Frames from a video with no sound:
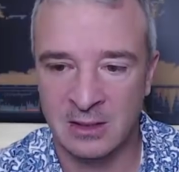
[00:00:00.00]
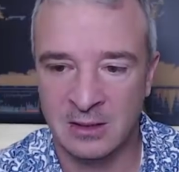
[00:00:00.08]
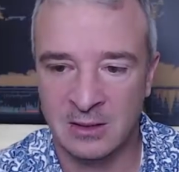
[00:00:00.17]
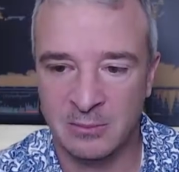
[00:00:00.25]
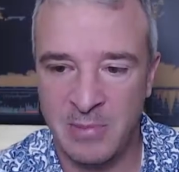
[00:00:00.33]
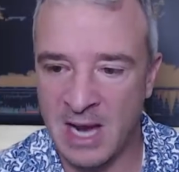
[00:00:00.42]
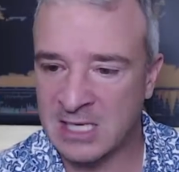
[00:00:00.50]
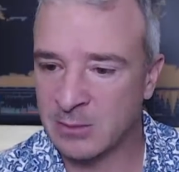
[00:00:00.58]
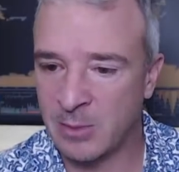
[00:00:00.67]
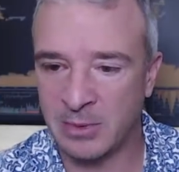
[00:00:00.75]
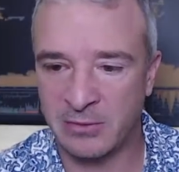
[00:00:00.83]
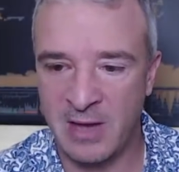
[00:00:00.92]
Backs them
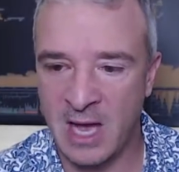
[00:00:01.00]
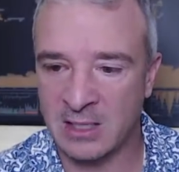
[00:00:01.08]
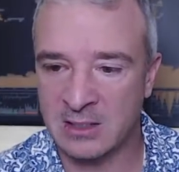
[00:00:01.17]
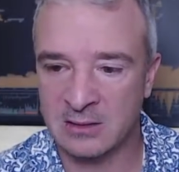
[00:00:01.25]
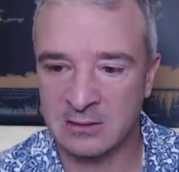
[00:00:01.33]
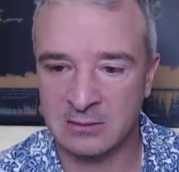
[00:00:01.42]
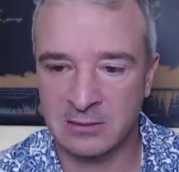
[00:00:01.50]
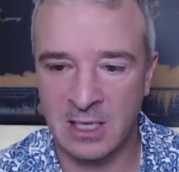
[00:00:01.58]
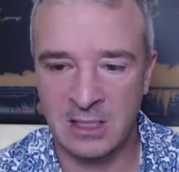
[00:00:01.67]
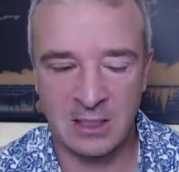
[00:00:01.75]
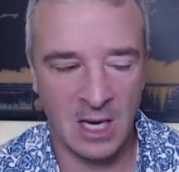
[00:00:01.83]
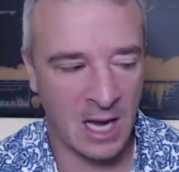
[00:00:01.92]
up with facts,
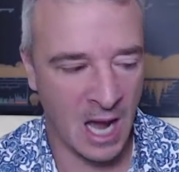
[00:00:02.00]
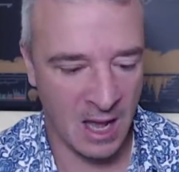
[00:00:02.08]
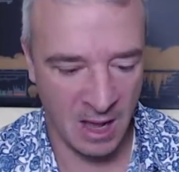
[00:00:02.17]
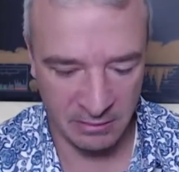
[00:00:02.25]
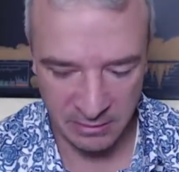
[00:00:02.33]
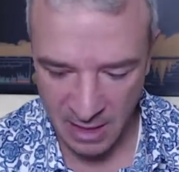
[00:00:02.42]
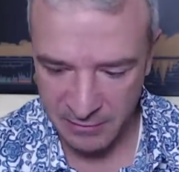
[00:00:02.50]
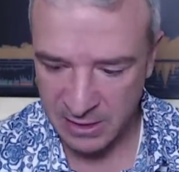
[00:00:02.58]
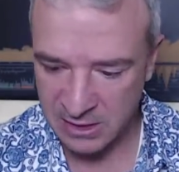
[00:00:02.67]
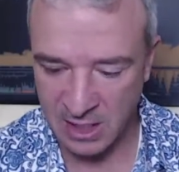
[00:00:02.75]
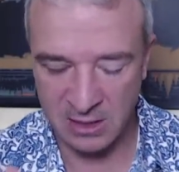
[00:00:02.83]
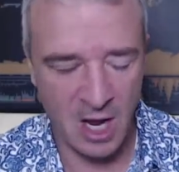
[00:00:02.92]
right? I, I love it.
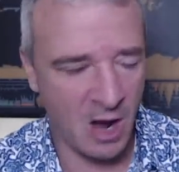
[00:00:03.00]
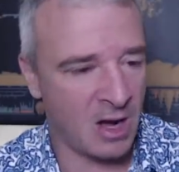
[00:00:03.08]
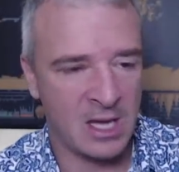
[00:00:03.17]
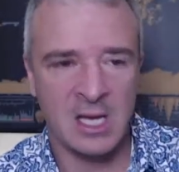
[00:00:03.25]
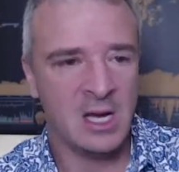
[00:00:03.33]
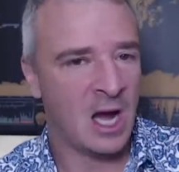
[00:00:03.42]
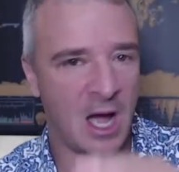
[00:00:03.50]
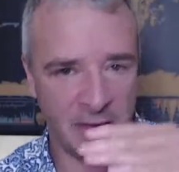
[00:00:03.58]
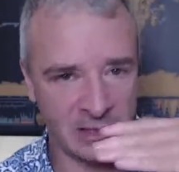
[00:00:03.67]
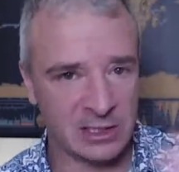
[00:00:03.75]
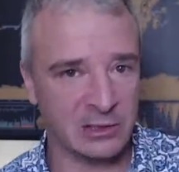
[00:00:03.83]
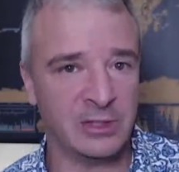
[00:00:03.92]
He's like, no, I think
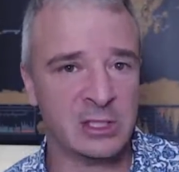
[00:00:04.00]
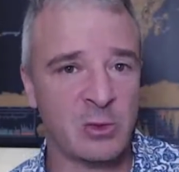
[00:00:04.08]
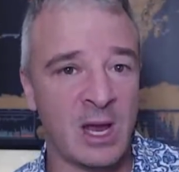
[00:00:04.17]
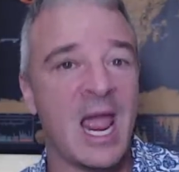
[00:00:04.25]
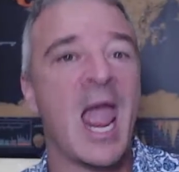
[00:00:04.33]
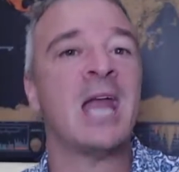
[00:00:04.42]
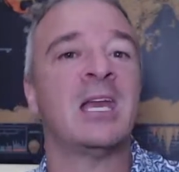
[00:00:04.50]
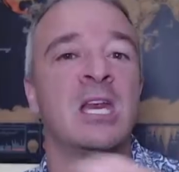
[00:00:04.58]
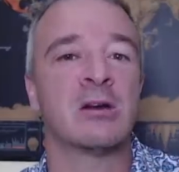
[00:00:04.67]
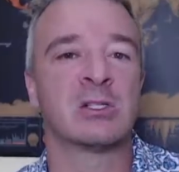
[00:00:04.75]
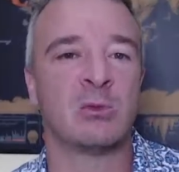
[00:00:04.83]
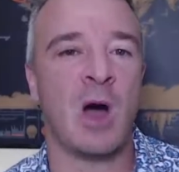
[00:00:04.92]
it's going to go this way, and
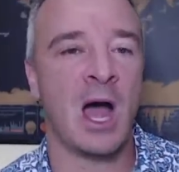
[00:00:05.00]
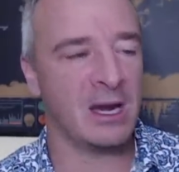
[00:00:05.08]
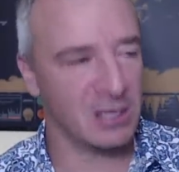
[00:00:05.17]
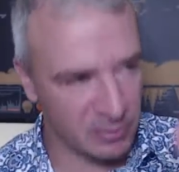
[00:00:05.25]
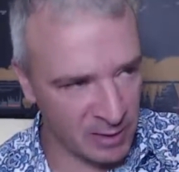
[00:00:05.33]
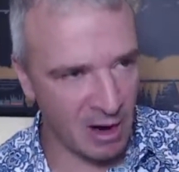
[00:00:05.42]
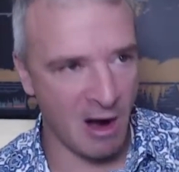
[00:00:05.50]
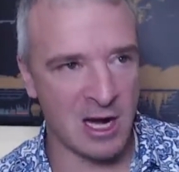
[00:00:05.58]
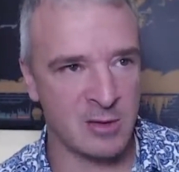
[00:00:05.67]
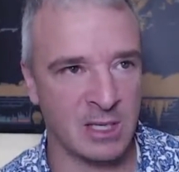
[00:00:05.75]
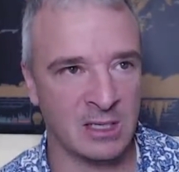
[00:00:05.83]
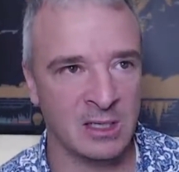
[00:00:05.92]
here's why. Here's my
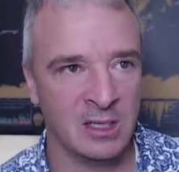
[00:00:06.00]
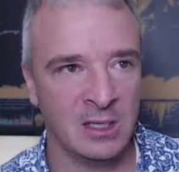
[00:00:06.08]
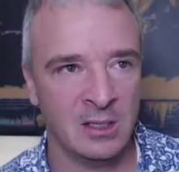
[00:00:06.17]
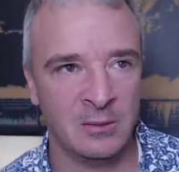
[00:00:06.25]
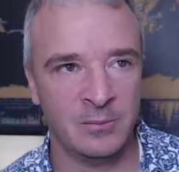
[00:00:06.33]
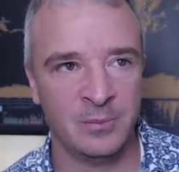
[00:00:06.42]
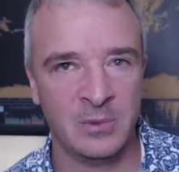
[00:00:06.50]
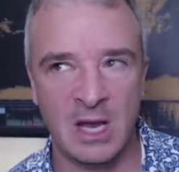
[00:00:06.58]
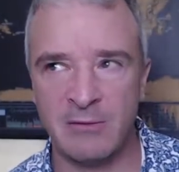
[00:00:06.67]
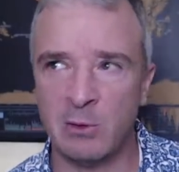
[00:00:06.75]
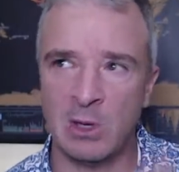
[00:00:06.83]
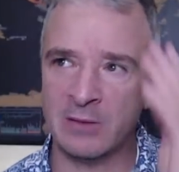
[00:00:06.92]
argument.
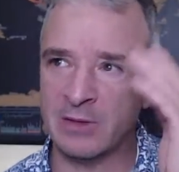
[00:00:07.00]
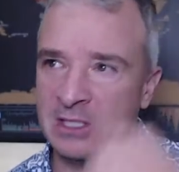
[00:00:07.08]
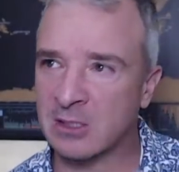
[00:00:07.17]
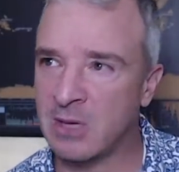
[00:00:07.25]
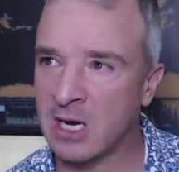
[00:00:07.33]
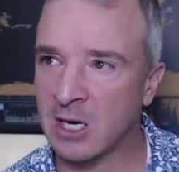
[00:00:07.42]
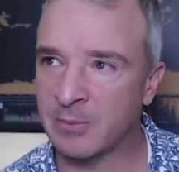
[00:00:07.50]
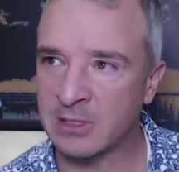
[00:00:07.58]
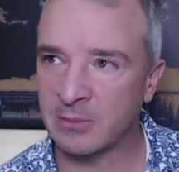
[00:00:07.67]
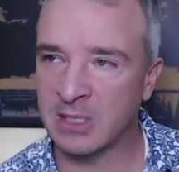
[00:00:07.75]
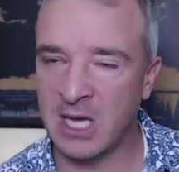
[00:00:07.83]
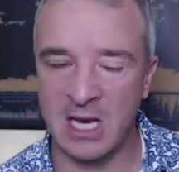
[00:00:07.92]
Every one of us can make up
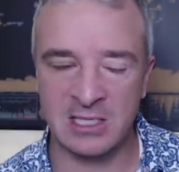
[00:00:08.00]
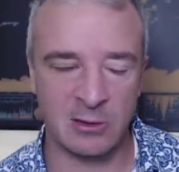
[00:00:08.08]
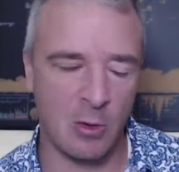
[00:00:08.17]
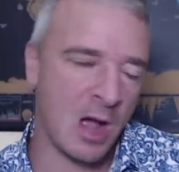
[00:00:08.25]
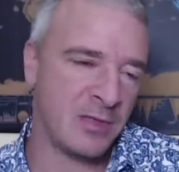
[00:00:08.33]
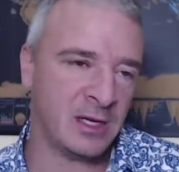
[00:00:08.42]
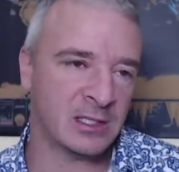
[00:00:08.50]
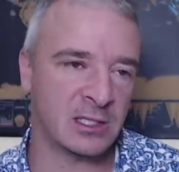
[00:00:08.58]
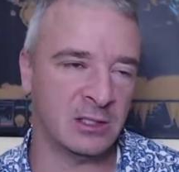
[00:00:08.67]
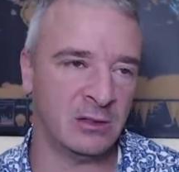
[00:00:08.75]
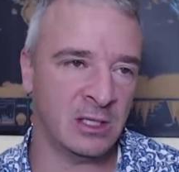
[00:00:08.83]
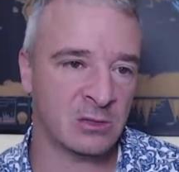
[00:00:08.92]
some case that, well, I think it's
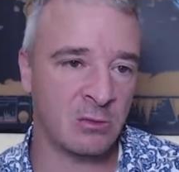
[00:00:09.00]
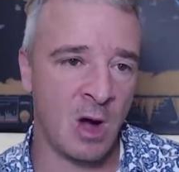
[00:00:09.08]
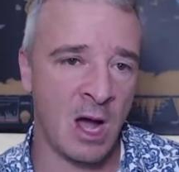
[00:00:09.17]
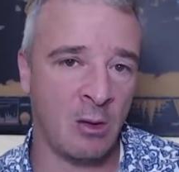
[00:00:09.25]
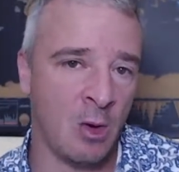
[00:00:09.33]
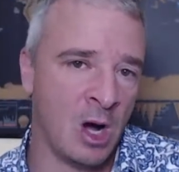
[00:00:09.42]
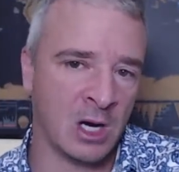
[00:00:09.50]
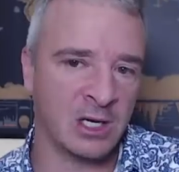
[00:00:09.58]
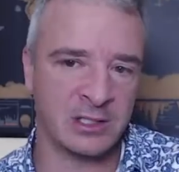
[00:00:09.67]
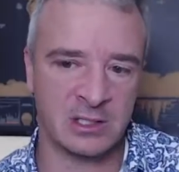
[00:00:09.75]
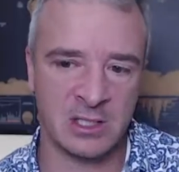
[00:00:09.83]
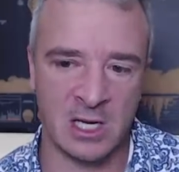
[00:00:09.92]
going to do this. Why? Well,
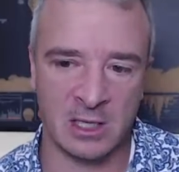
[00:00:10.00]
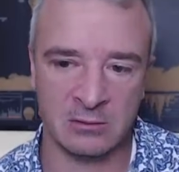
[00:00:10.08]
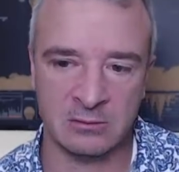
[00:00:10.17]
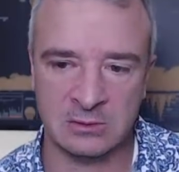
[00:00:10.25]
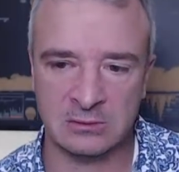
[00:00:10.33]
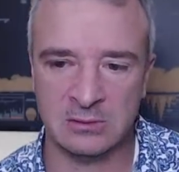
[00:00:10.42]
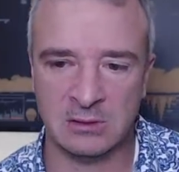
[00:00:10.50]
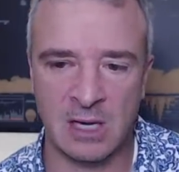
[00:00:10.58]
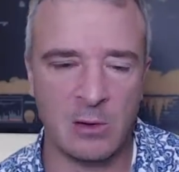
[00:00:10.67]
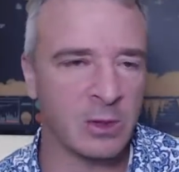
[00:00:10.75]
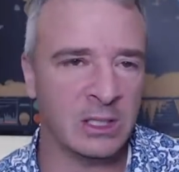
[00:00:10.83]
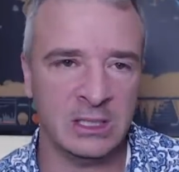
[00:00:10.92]
because it's going to. Well, no,
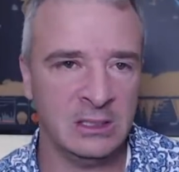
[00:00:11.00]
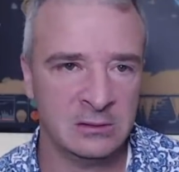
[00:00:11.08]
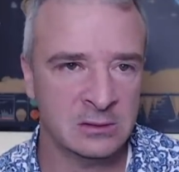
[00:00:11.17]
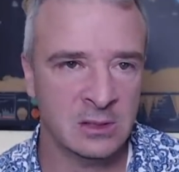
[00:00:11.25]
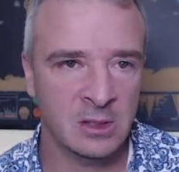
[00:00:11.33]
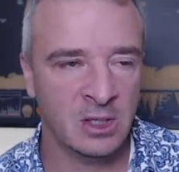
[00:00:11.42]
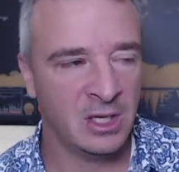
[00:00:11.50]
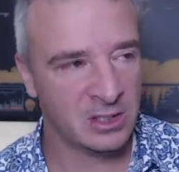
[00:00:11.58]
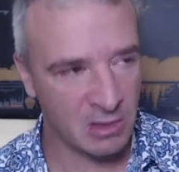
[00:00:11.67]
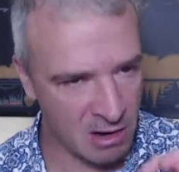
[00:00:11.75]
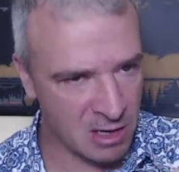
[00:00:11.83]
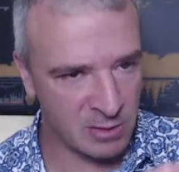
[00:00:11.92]
not really. His
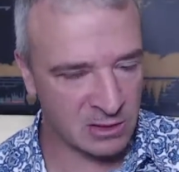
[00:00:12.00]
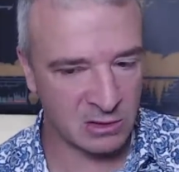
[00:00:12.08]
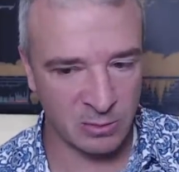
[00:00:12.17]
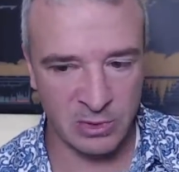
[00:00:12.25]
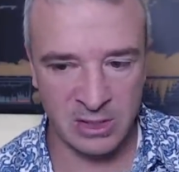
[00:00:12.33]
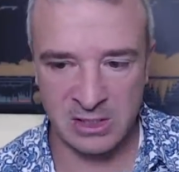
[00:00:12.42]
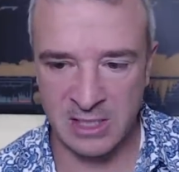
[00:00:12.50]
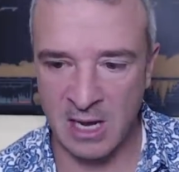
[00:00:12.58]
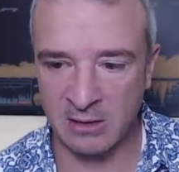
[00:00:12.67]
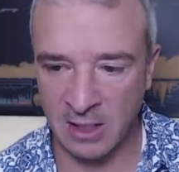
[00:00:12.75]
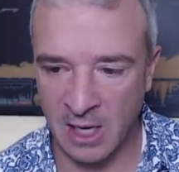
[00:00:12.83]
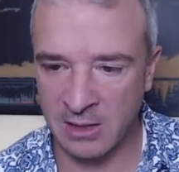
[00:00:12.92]
arguments are pretty
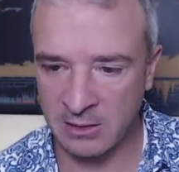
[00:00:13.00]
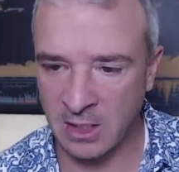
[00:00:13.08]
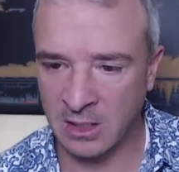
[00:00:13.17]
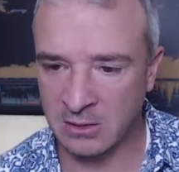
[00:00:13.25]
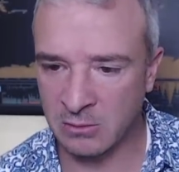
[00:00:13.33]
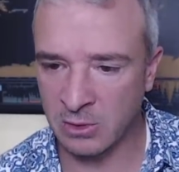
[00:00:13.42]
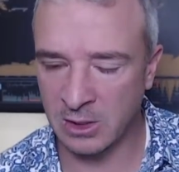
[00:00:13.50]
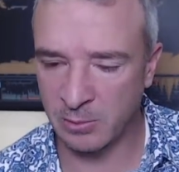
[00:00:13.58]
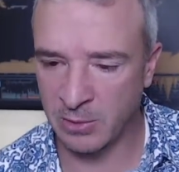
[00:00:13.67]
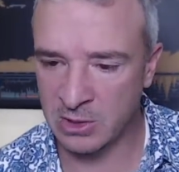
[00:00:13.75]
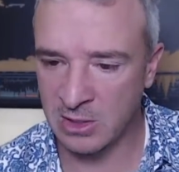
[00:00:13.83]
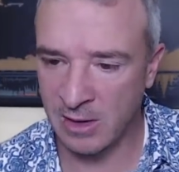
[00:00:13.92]
sound. I, I really
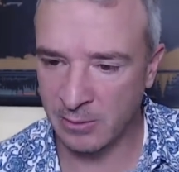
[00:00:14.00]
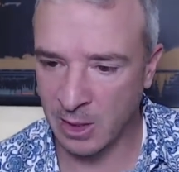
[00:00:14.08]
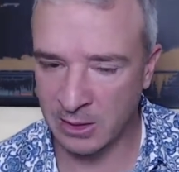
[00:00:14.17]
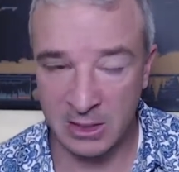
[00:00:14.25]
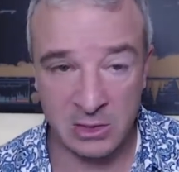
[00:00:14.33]
appreciate having him on today.